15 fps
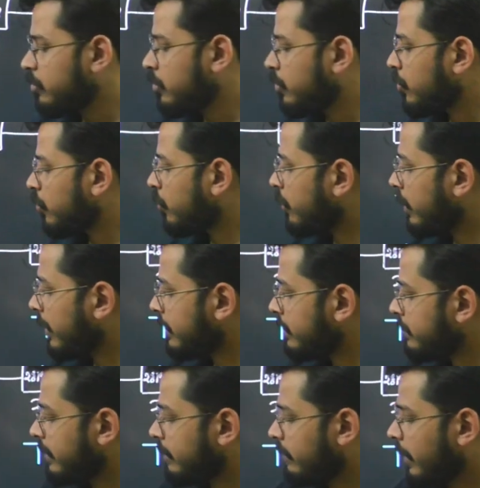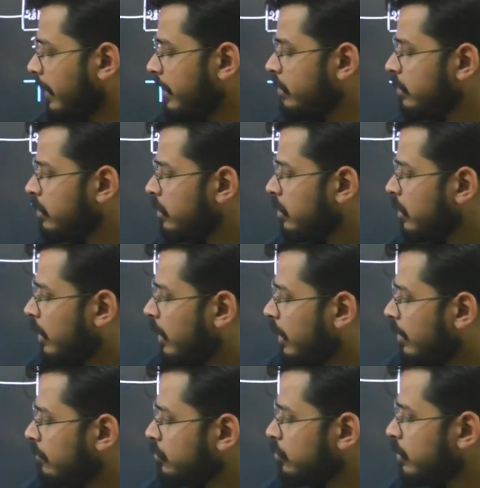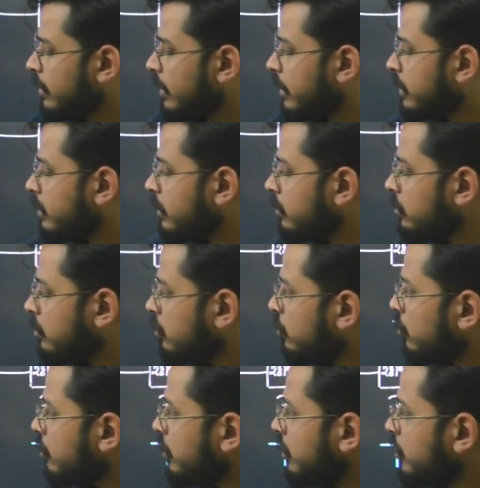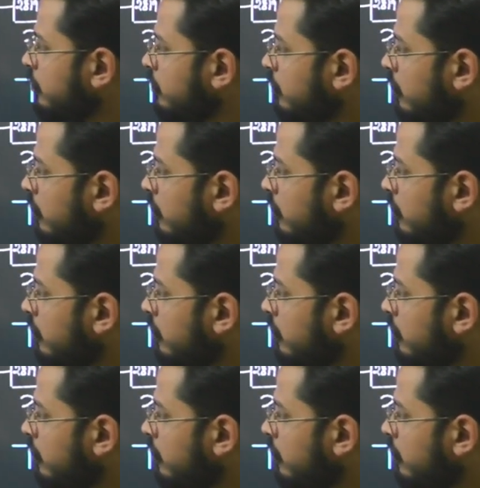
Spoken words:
node right there, right? I will have to create the new